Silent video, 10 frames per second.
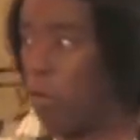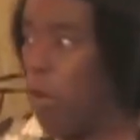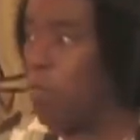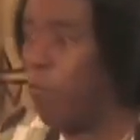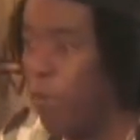
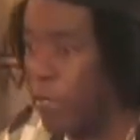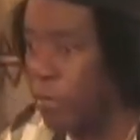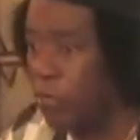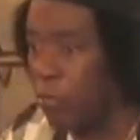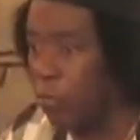are avoiding
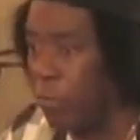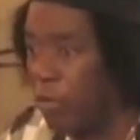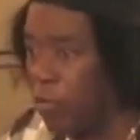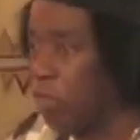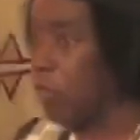this
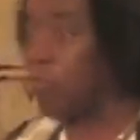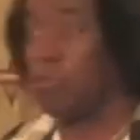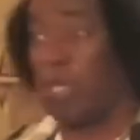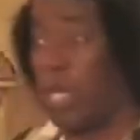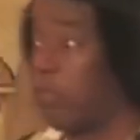information because
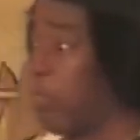you can't